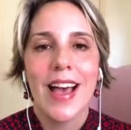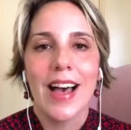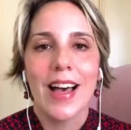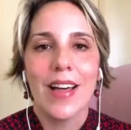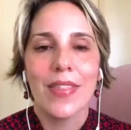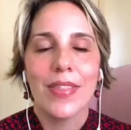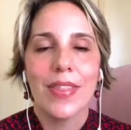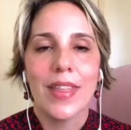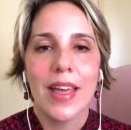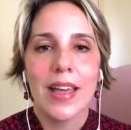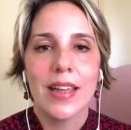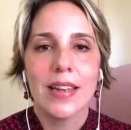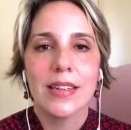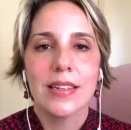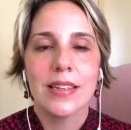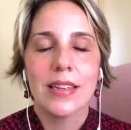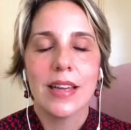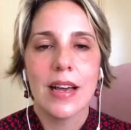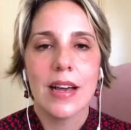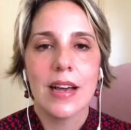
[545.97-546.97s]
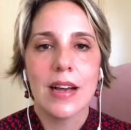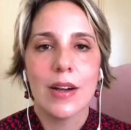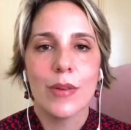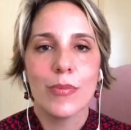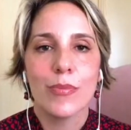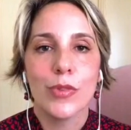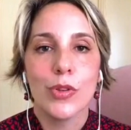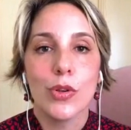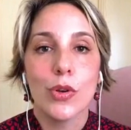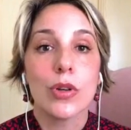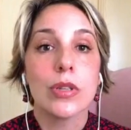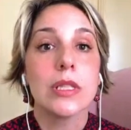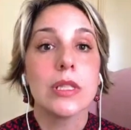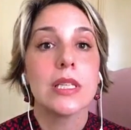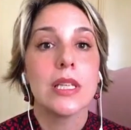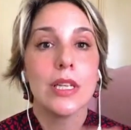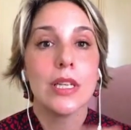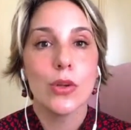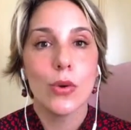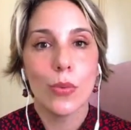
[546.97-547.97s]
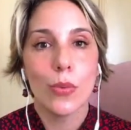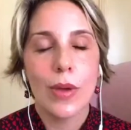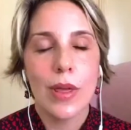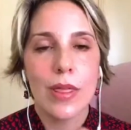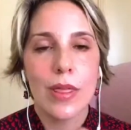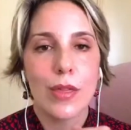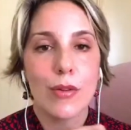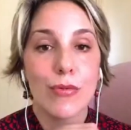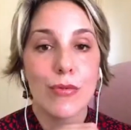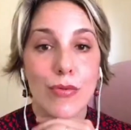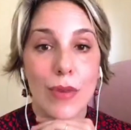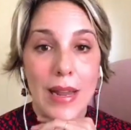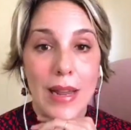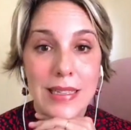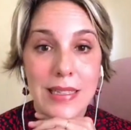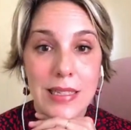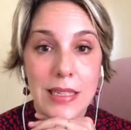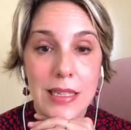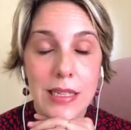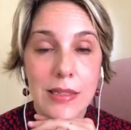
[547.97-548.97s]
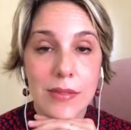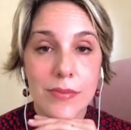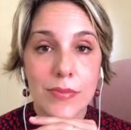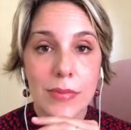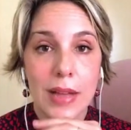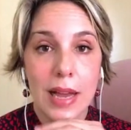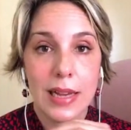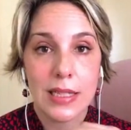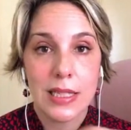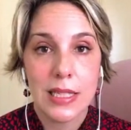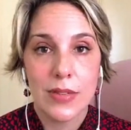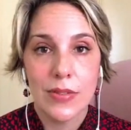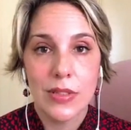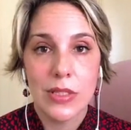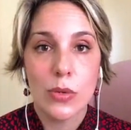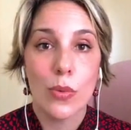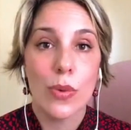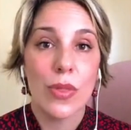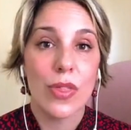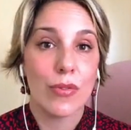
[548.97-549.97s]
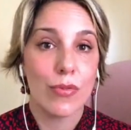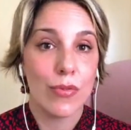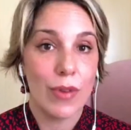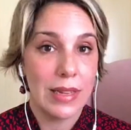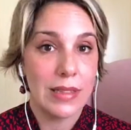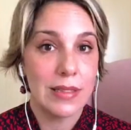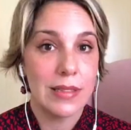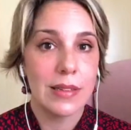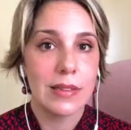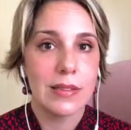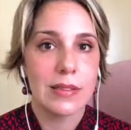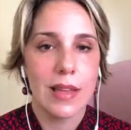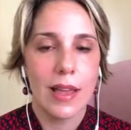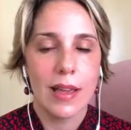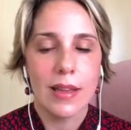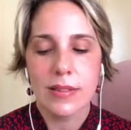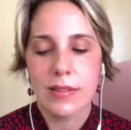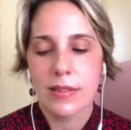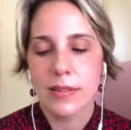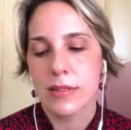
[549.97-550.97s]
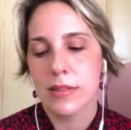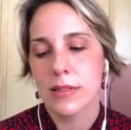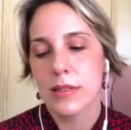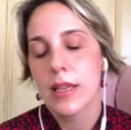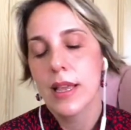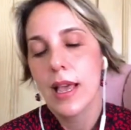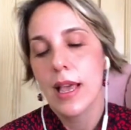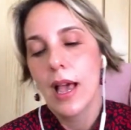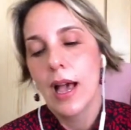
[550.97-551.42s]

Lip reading: And then you continue with the writing activity, with the writing text.